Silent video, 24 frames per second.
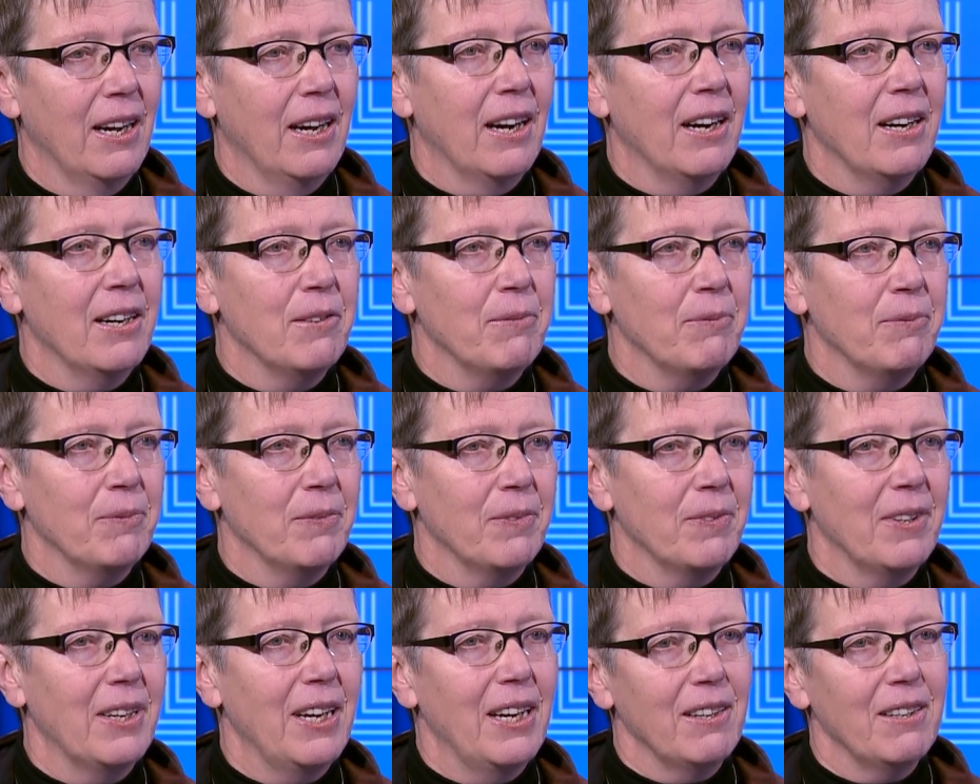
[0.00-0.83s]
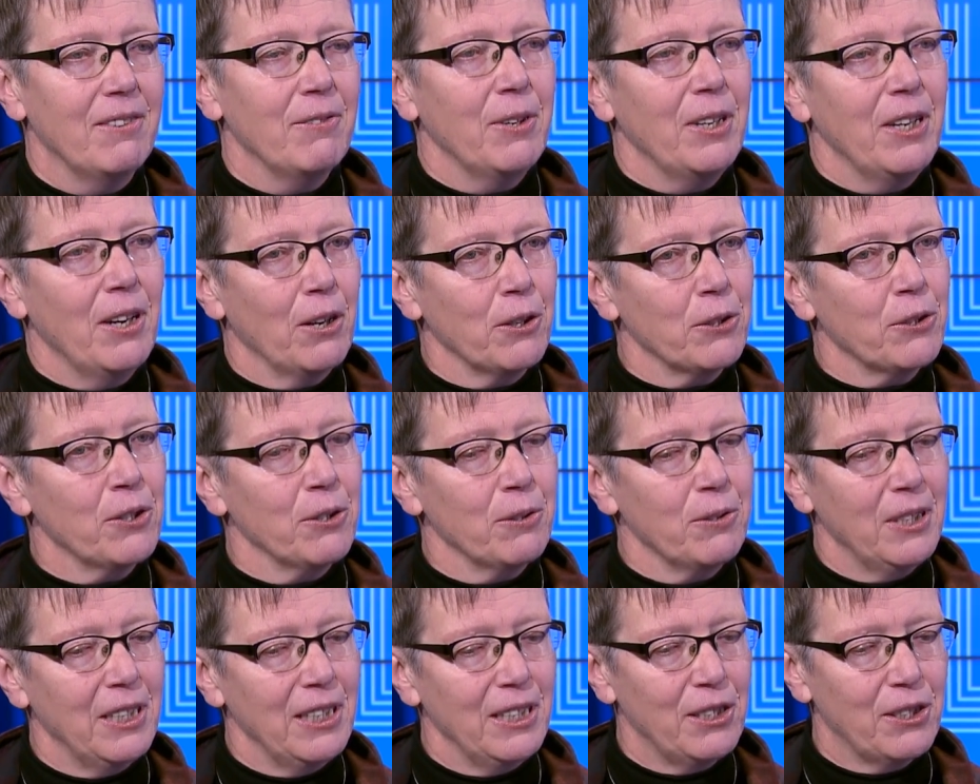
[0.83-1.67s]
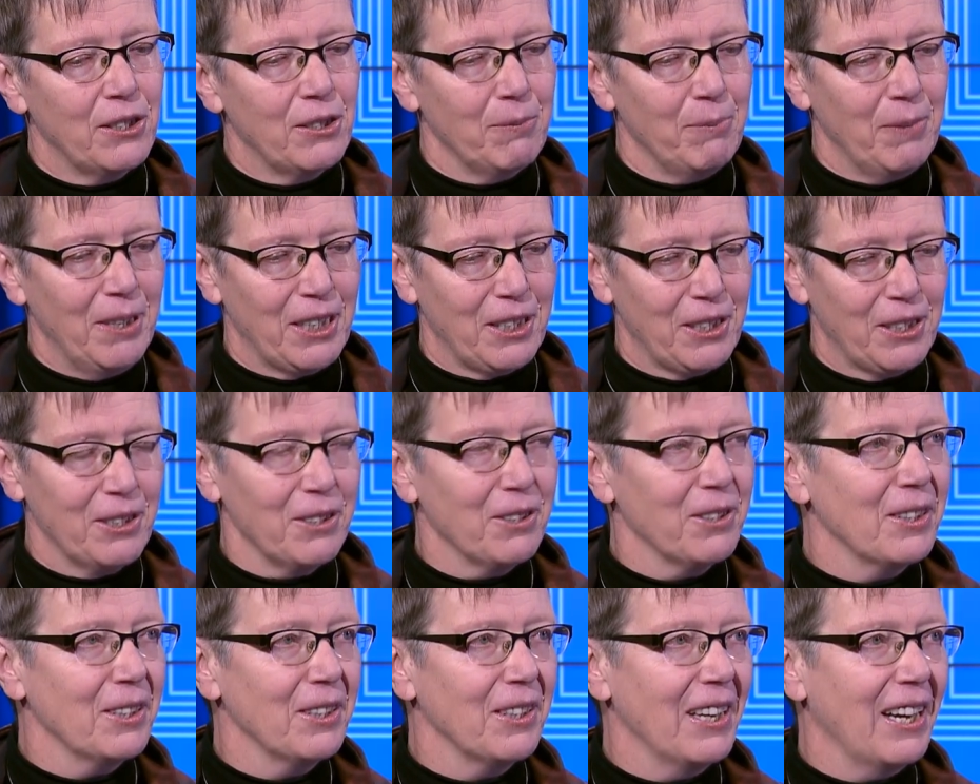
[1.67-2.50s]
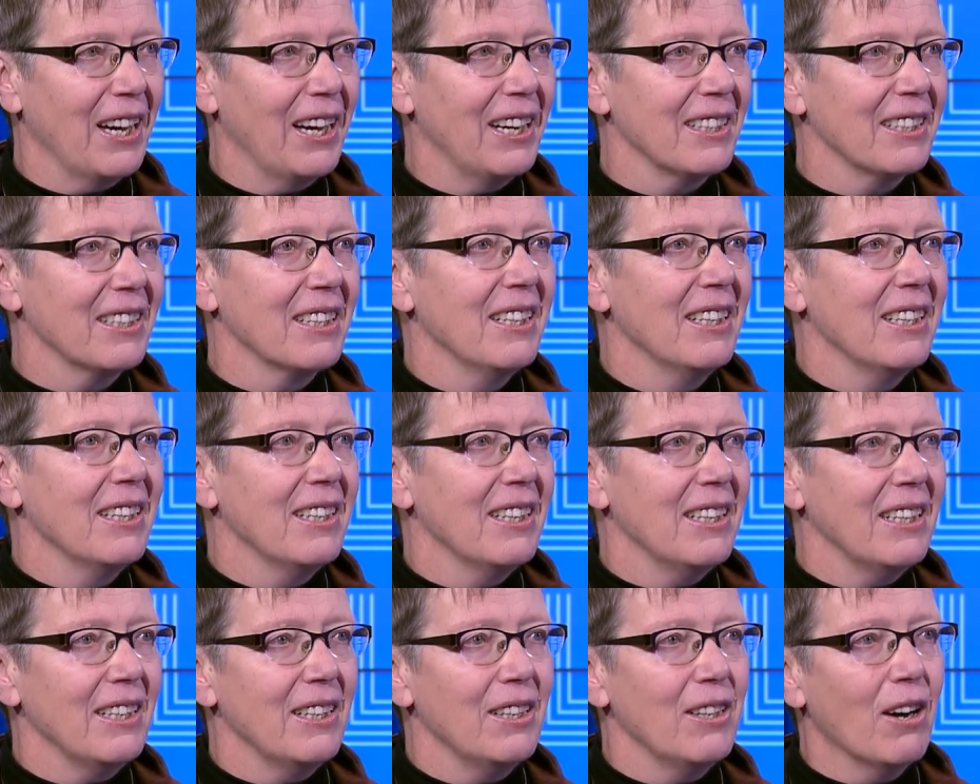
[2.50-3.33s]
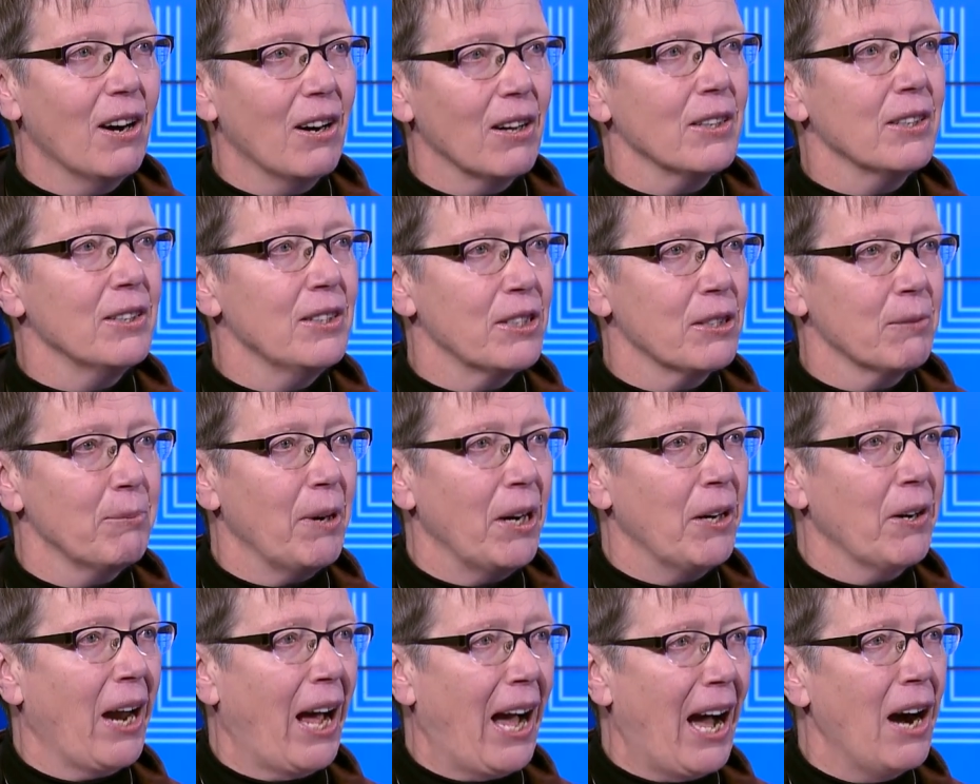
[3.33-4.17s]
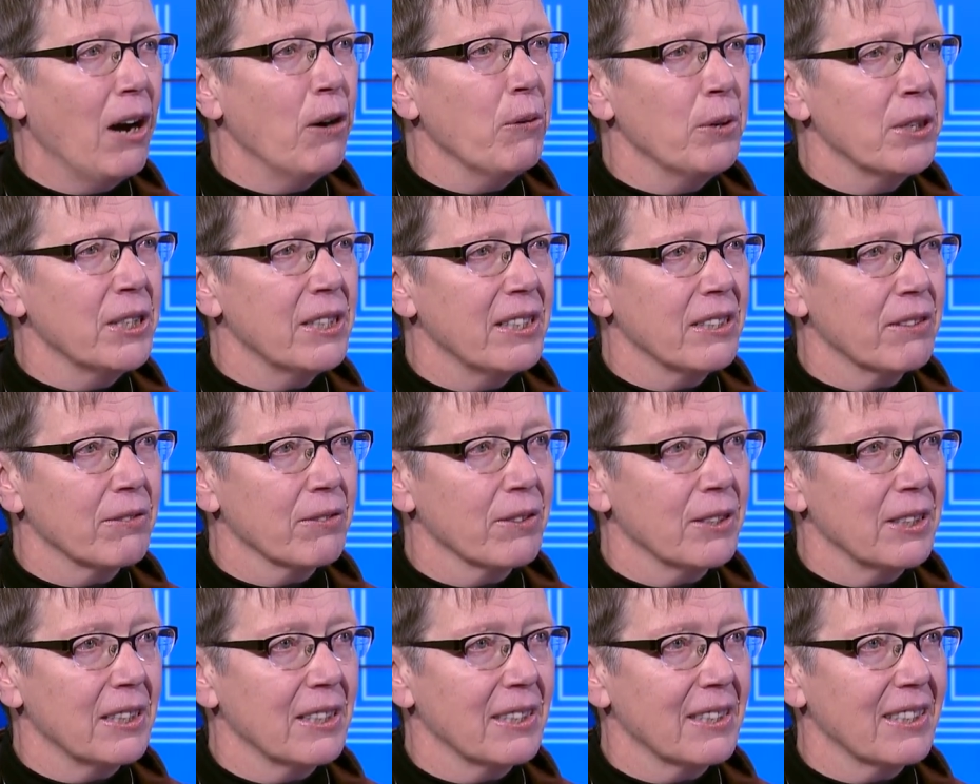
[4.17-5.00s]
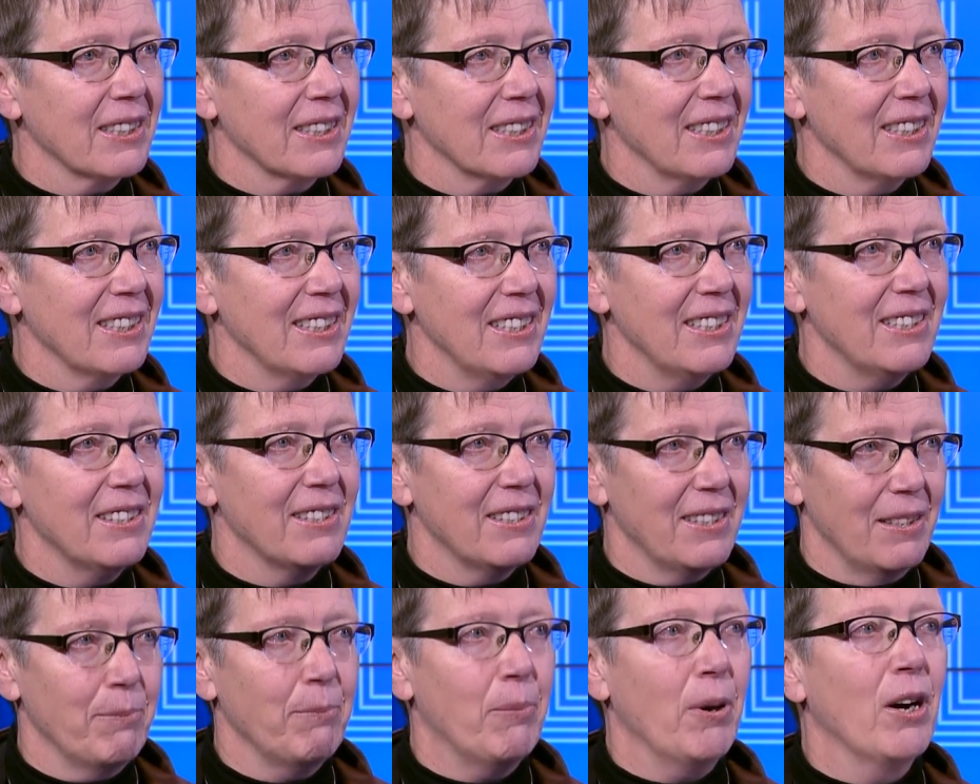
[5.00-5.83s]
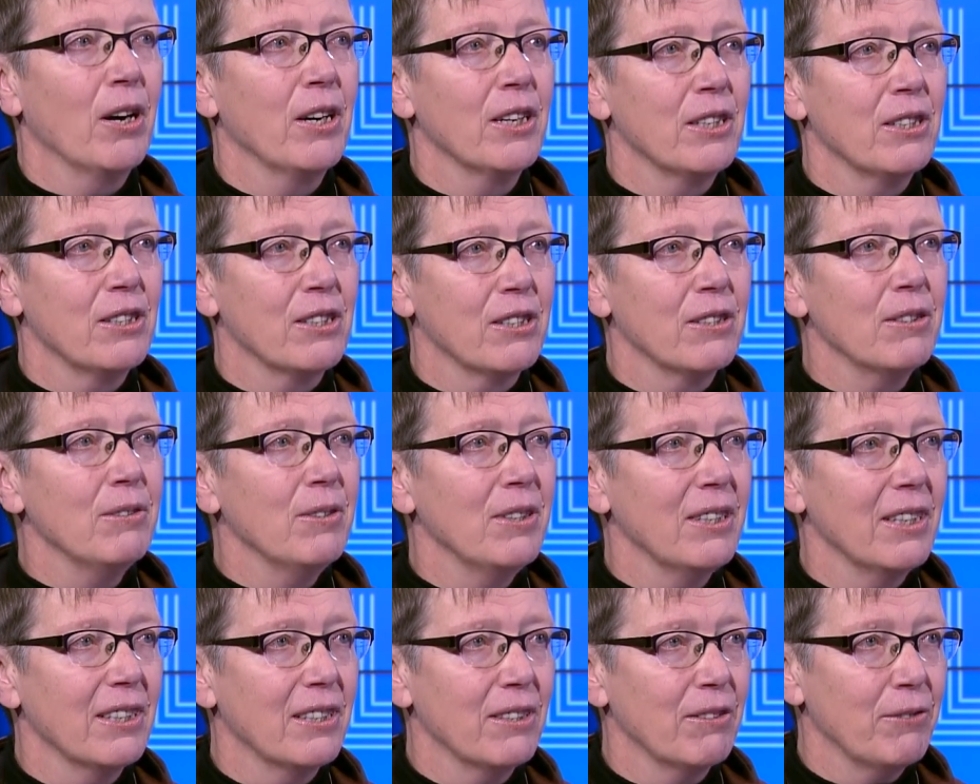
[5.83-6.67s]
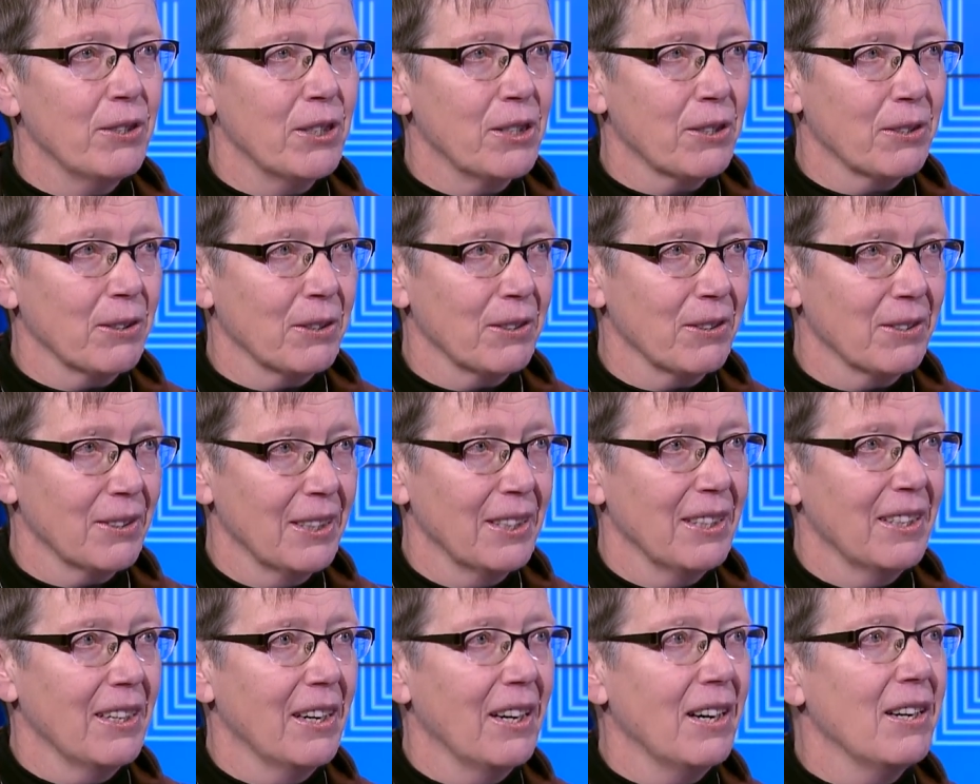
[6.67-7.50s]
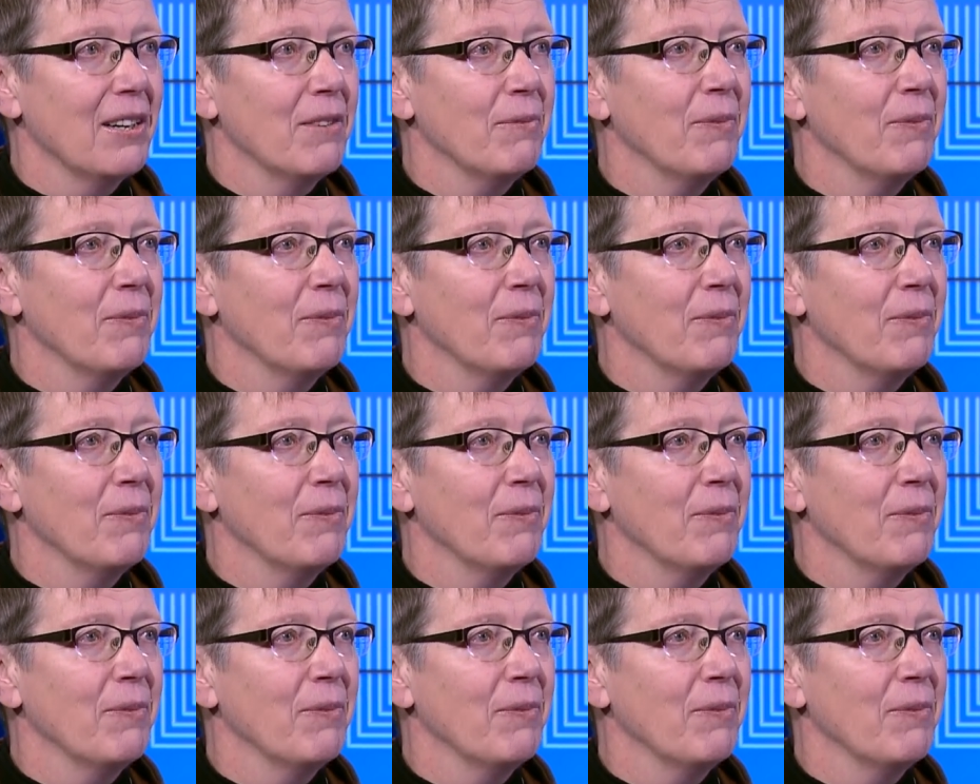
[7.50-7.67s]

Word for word: Um, we also need to make sure that the knowledge about how we're different is imparted to the individual mm -hmm.